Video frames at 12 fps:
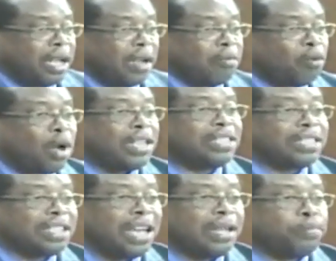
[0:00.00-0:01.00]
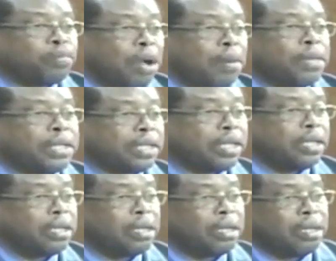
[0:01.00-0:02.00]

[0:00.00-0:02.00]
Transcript: of one side promising